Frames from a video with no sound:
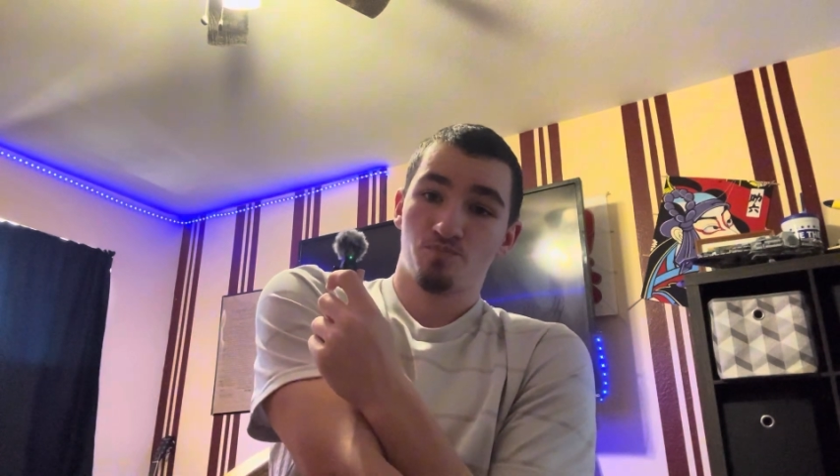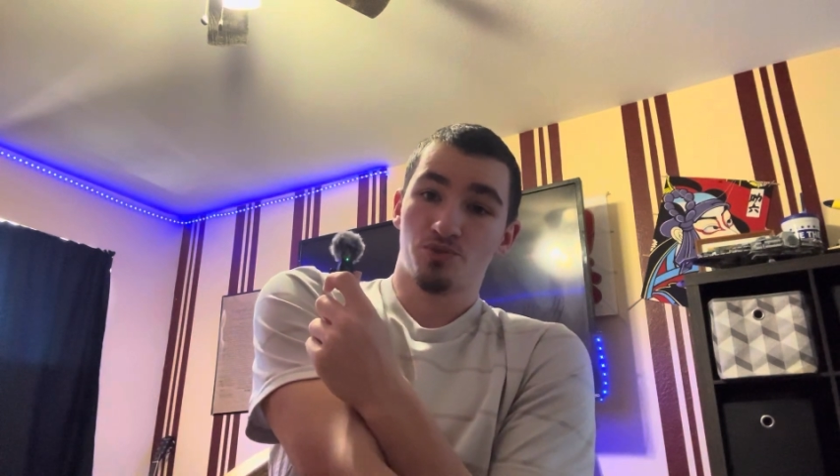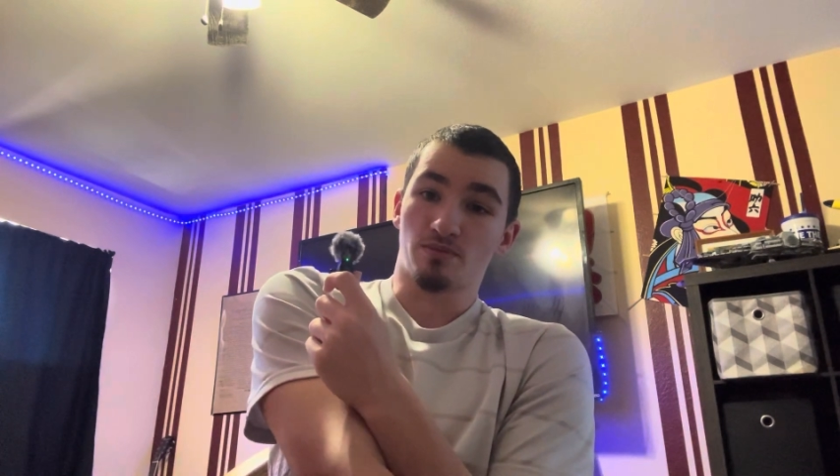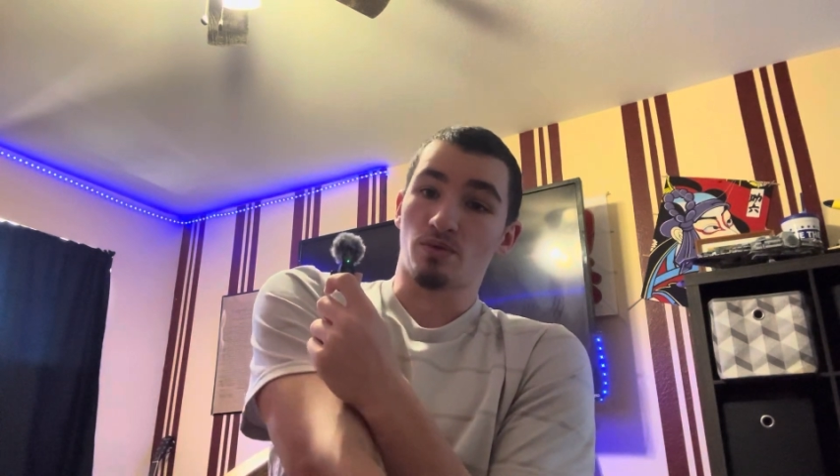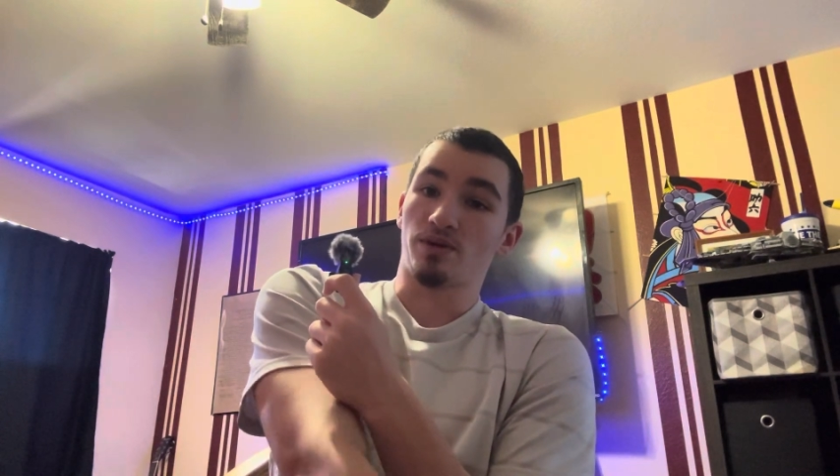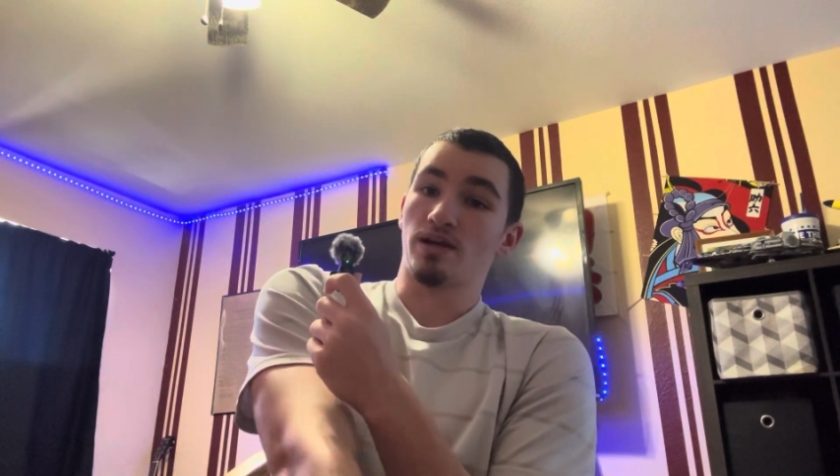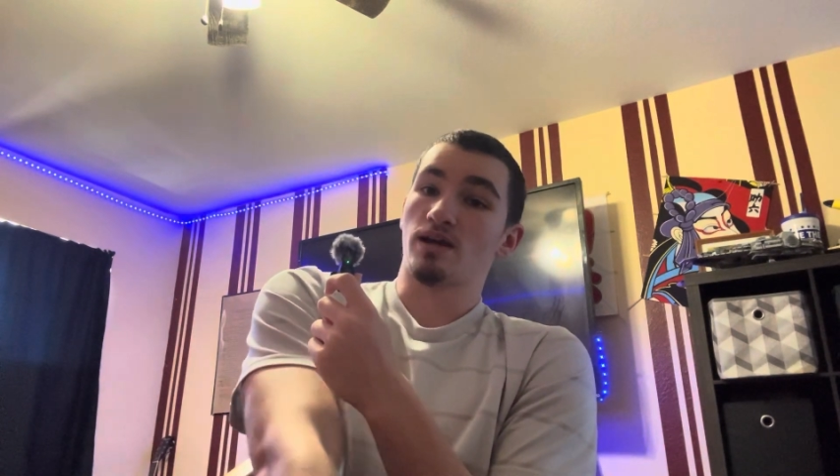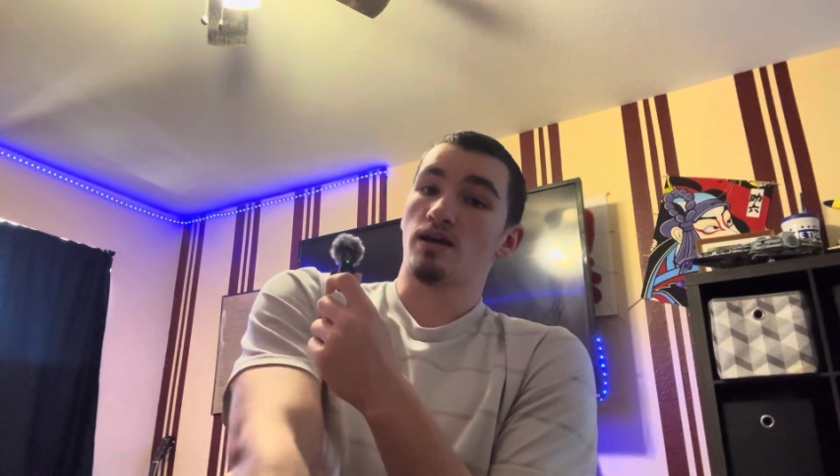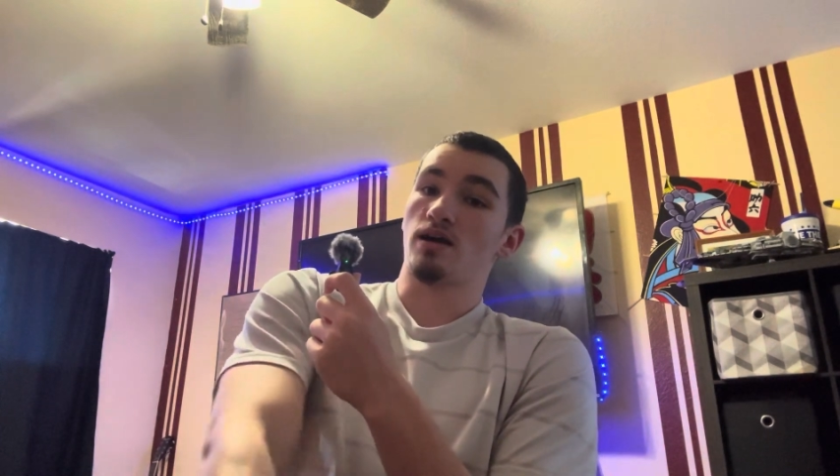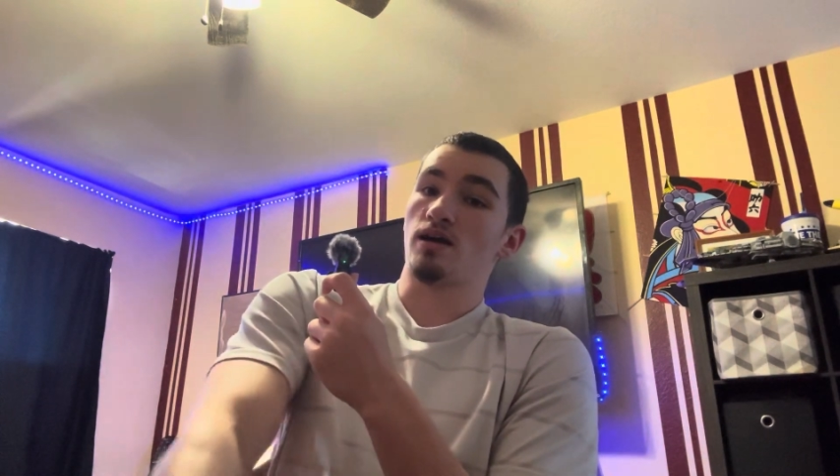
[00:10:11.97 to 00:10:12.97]
So I'm going
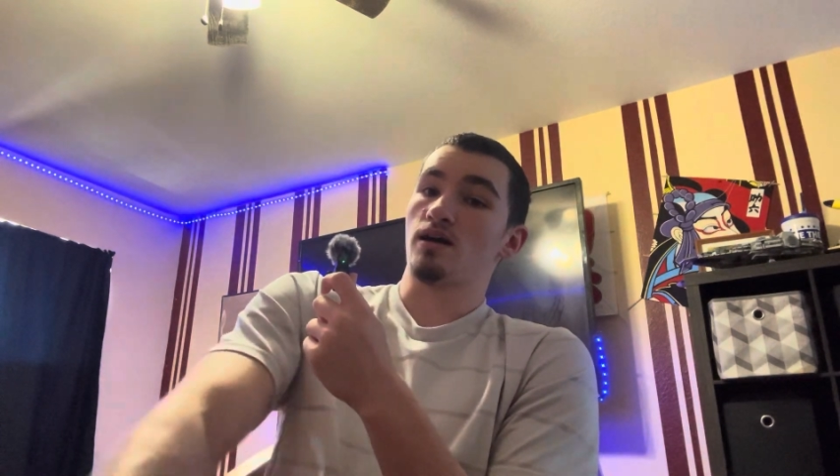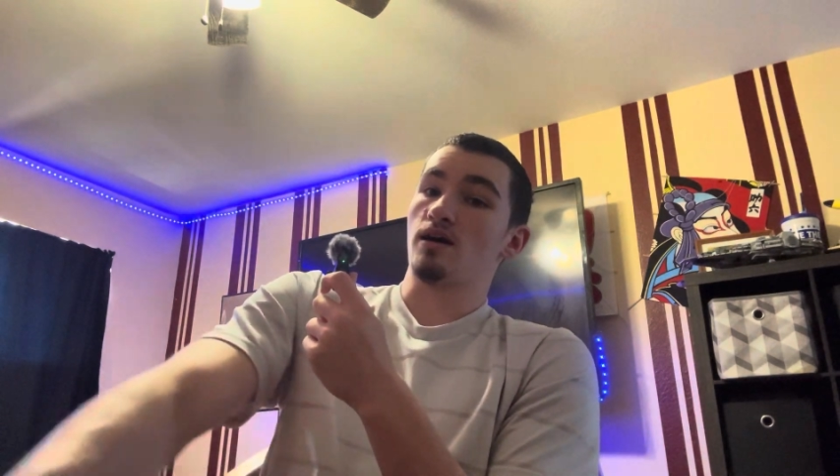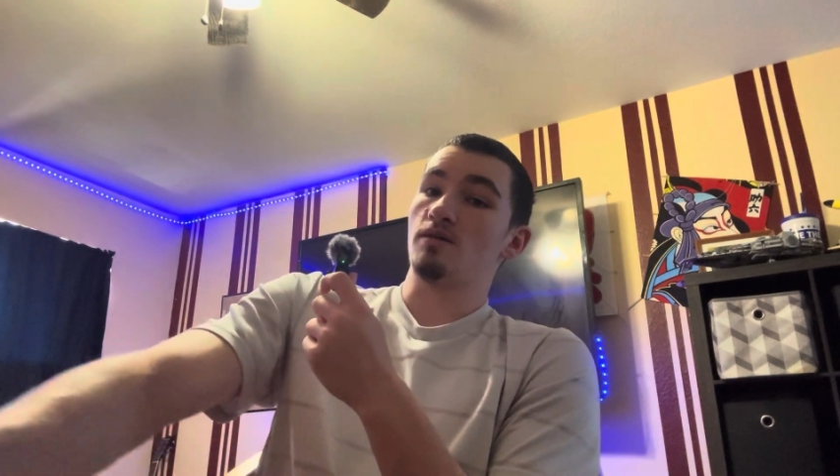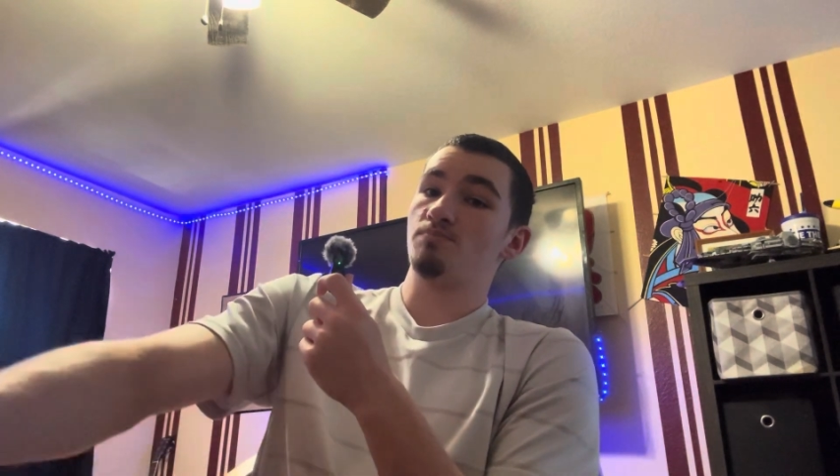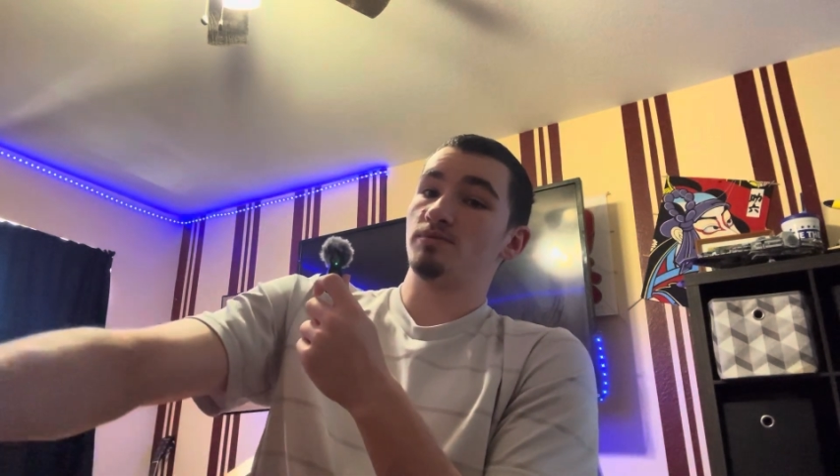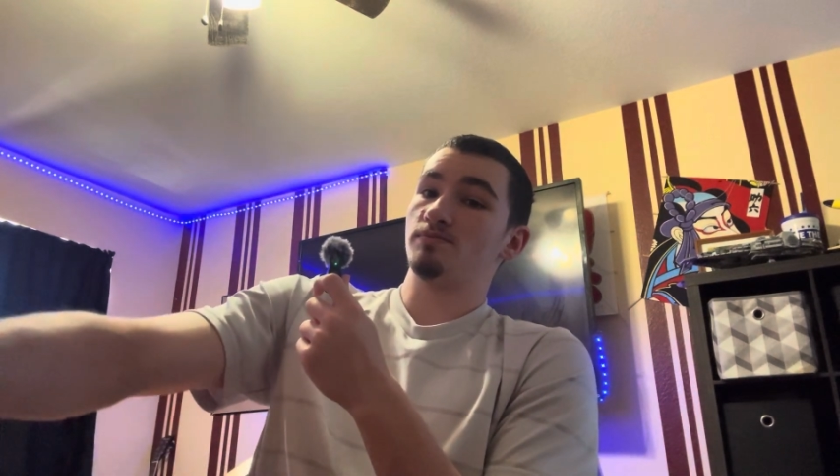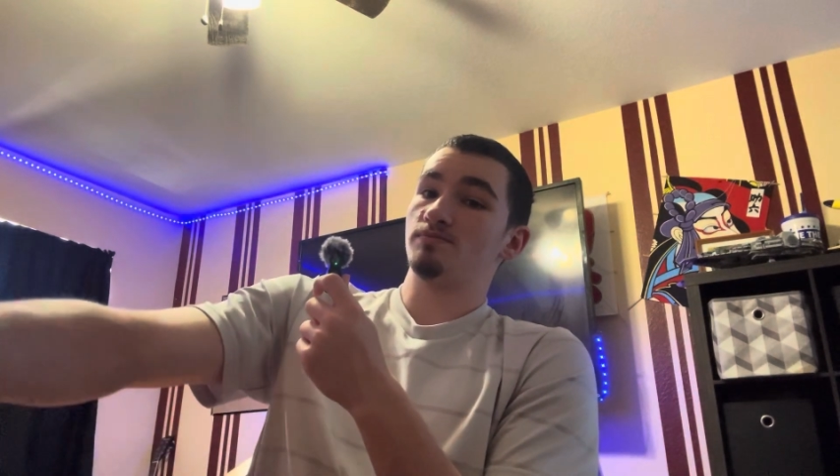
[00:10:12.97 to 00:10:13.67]
up.